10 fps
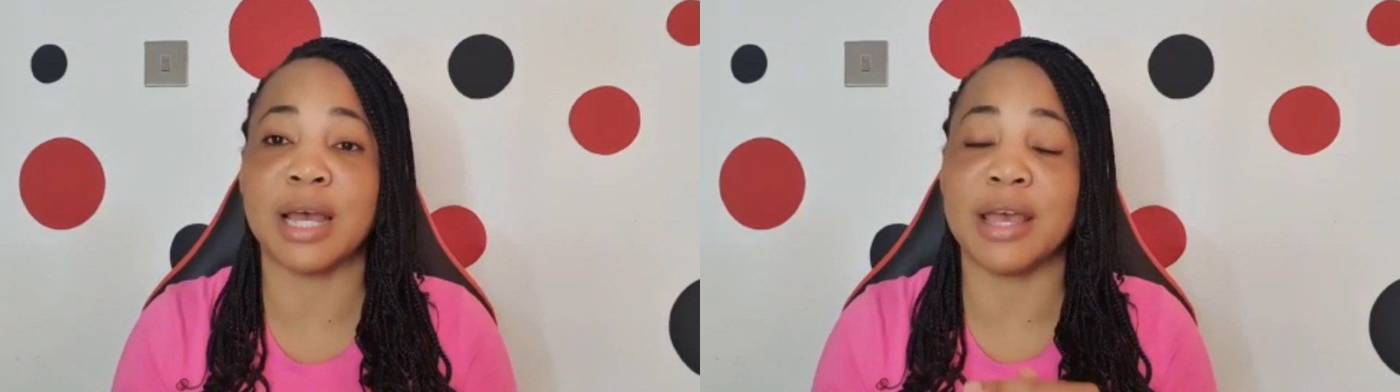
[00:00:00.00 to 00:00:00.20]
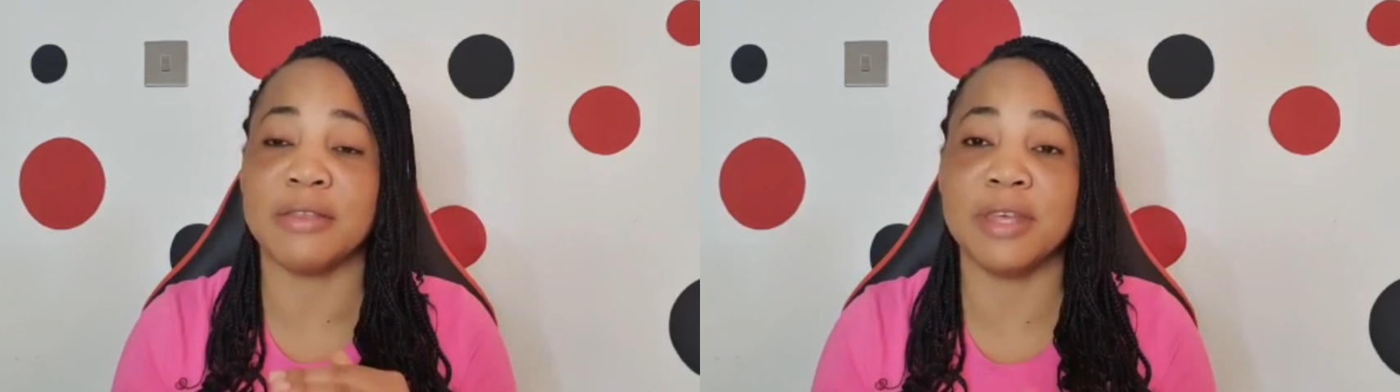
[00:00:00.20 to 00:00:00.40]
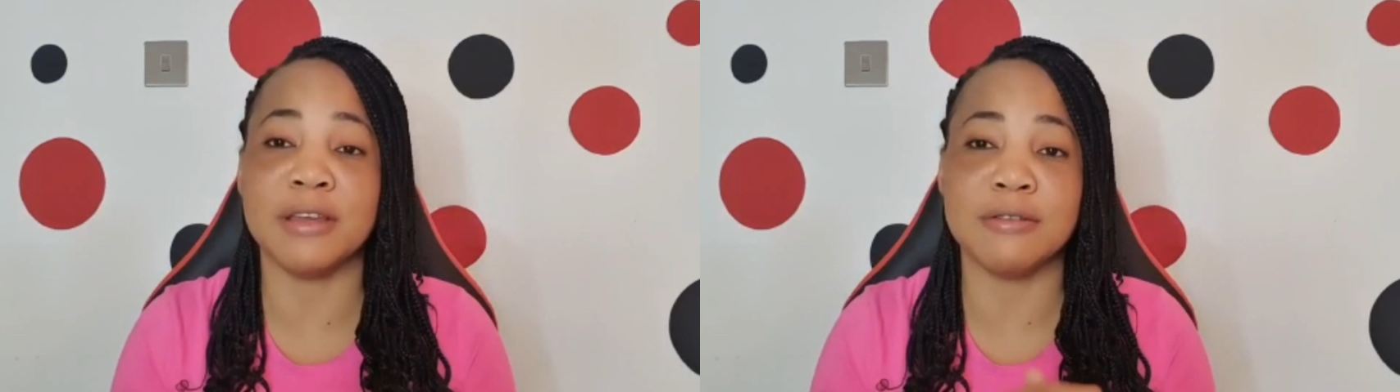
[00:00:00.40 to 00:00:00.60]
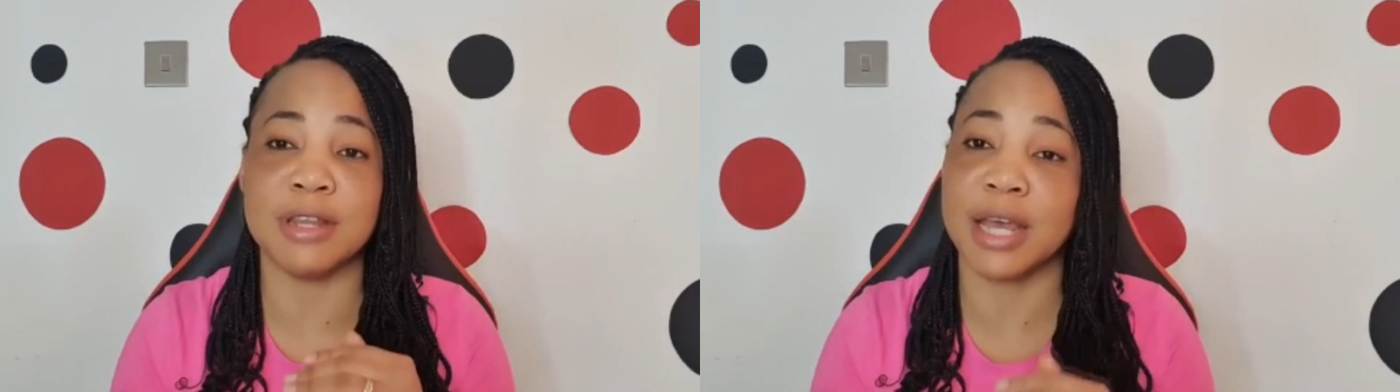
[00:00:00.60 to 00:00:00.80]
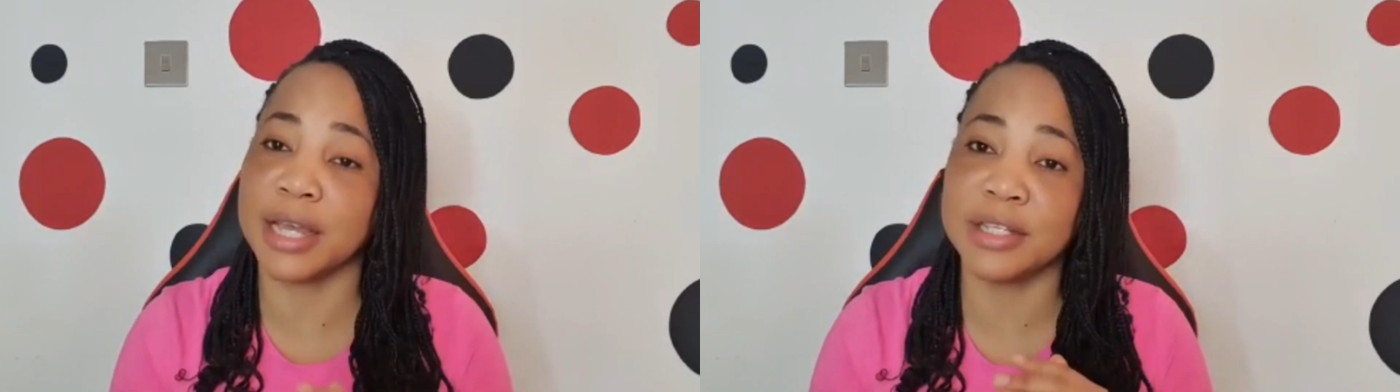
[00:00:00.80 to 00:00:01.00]
I think
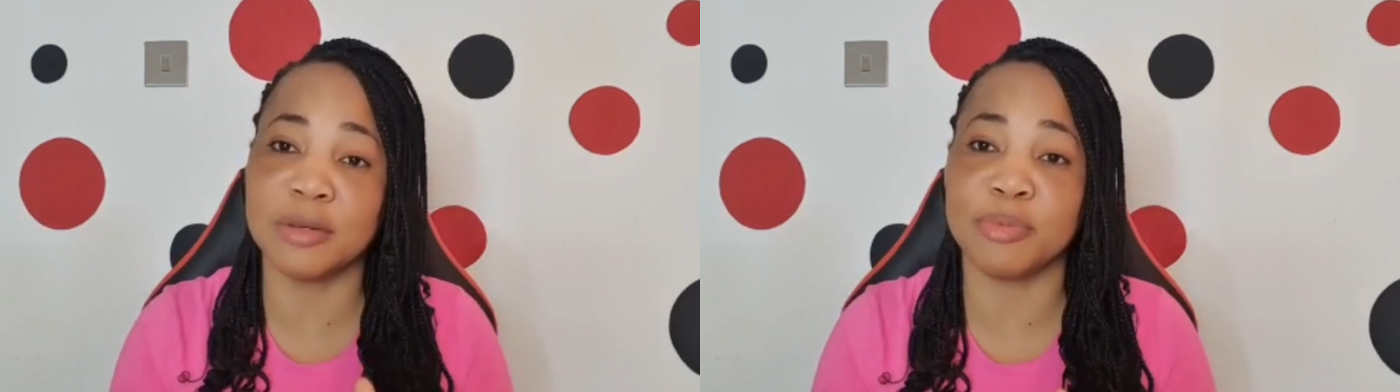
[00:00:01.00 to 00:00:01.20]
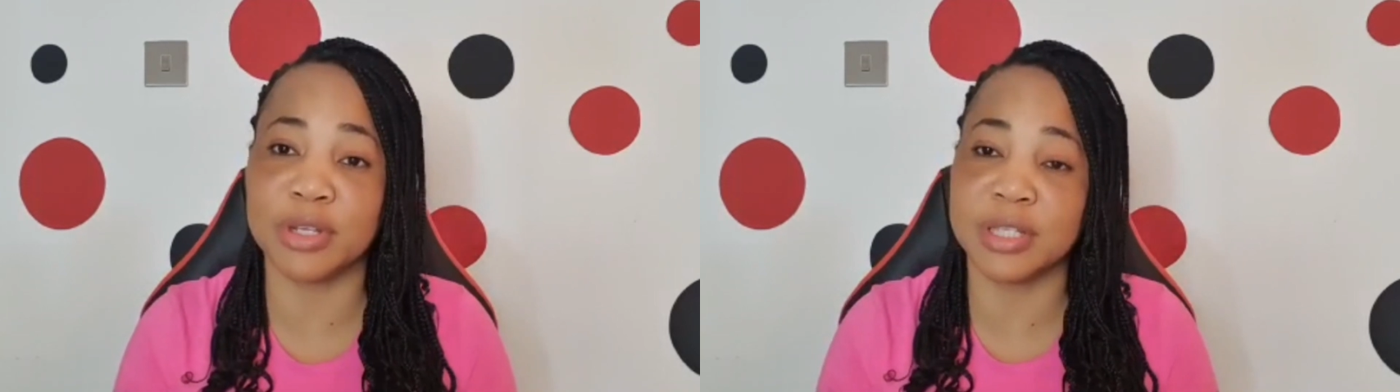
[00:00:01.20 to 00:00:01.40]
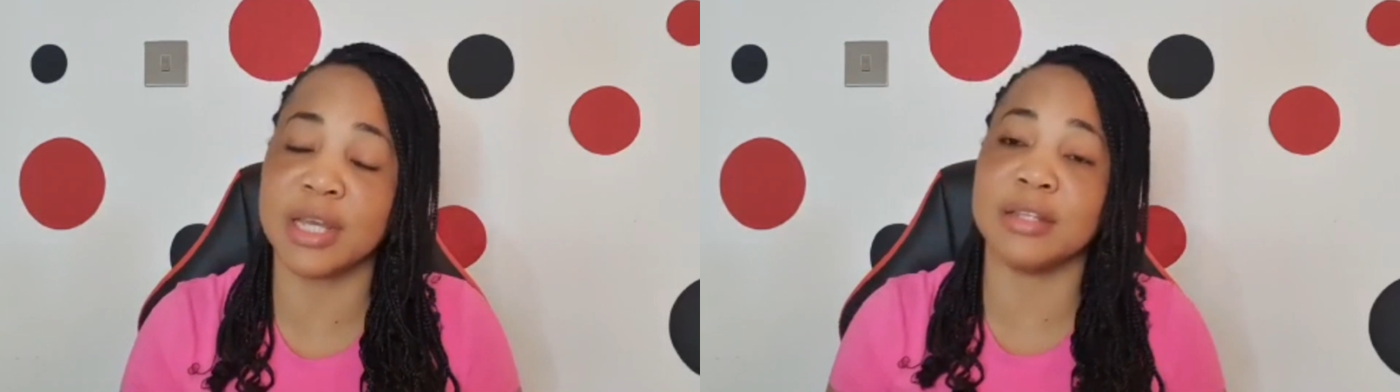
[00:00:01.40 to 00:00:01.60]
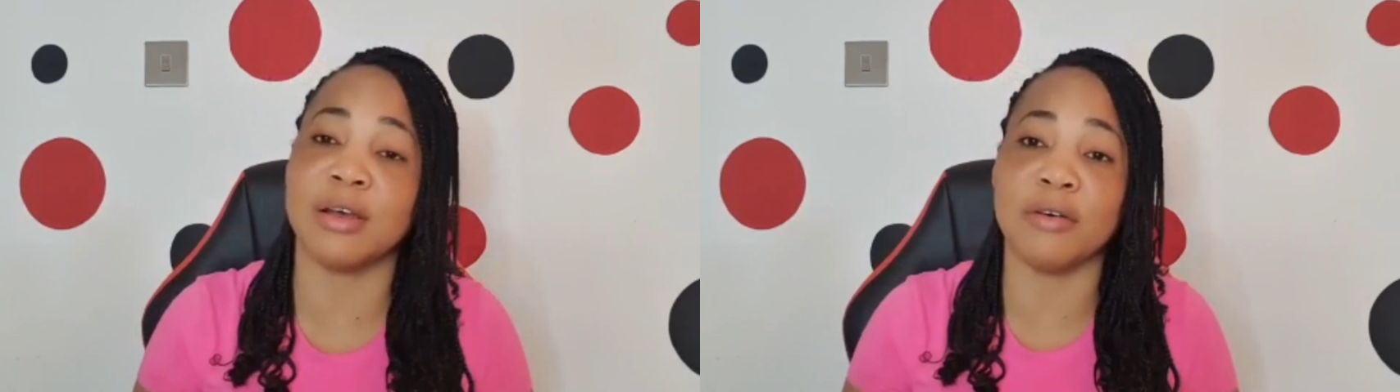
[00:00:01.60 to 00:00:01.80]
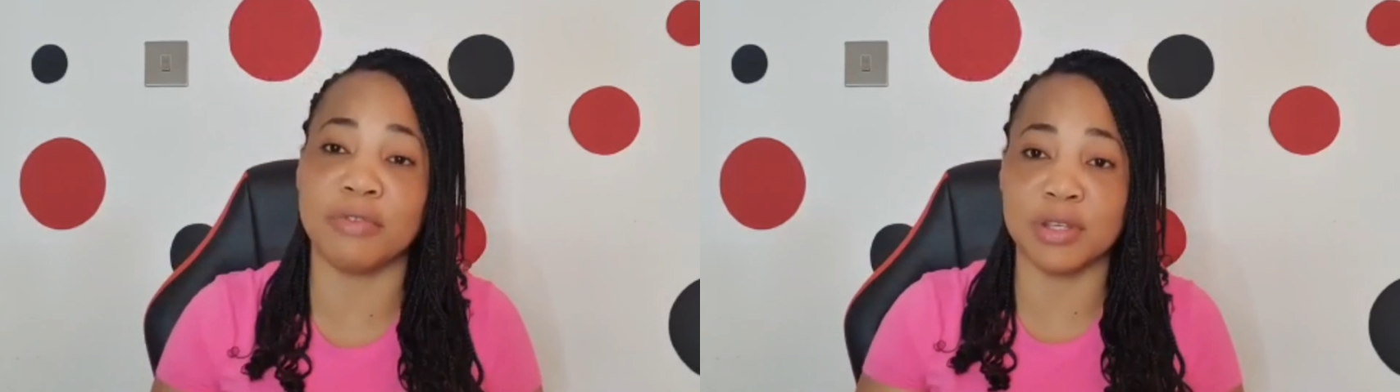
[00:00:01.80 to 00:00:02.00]
90%
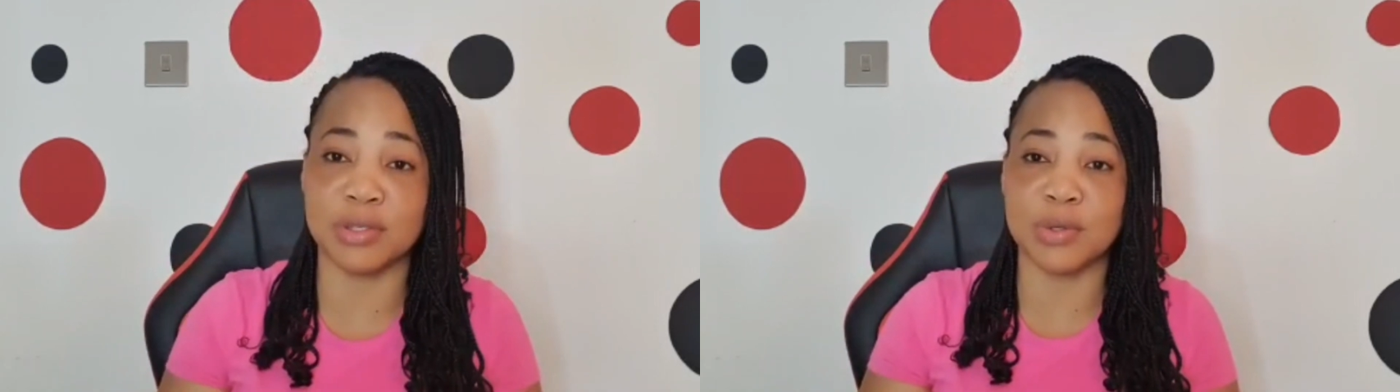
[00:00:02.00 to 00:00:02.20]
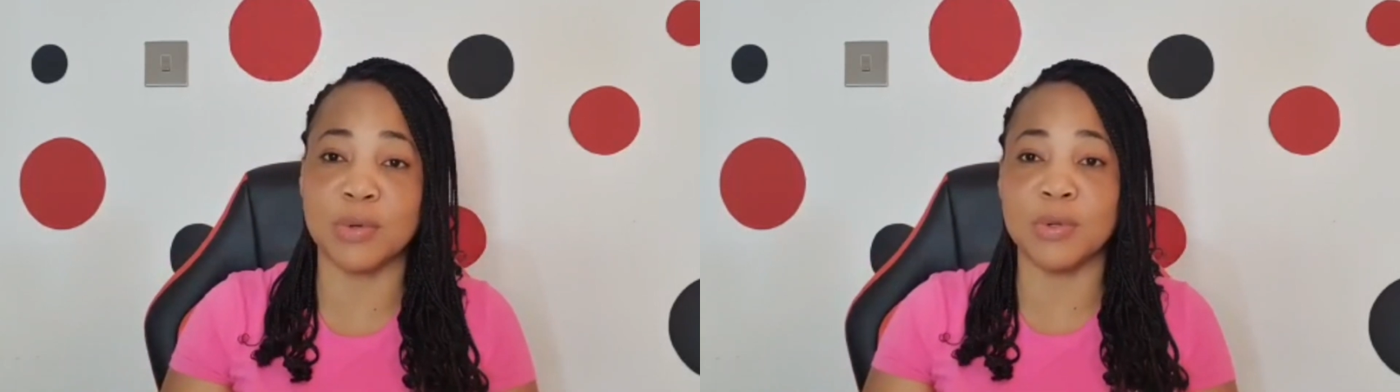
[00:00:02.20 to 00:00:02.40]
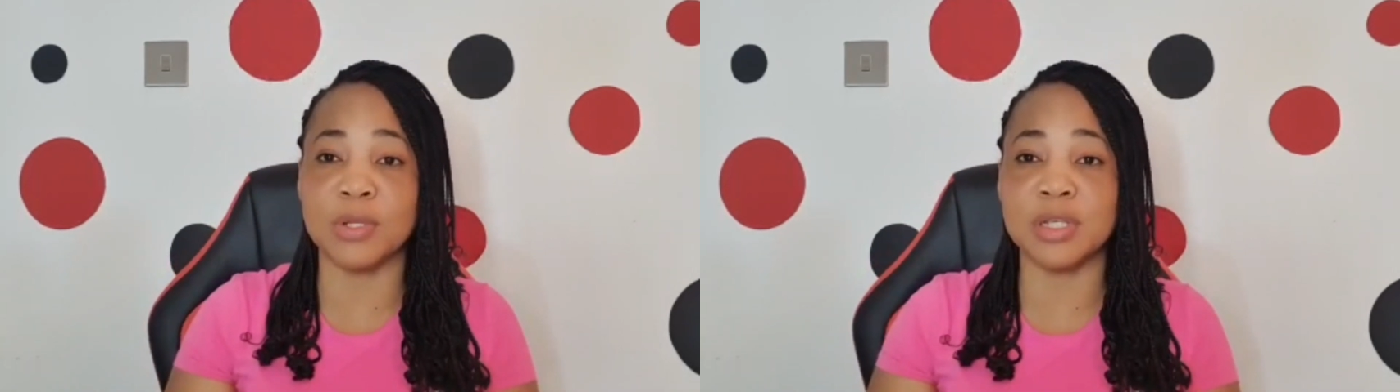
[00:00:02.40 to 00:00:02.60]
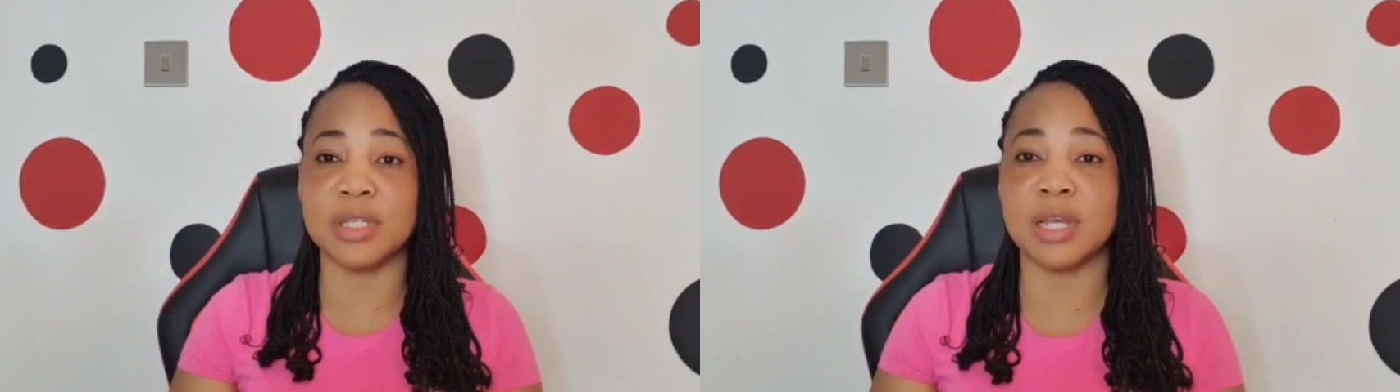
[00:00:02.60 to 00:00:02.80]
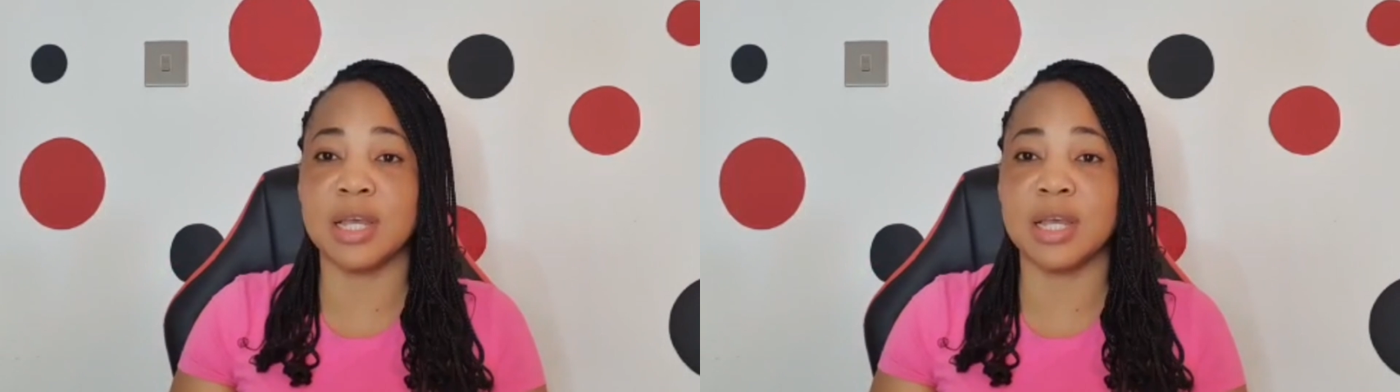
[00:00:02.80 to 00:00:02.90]
of the schools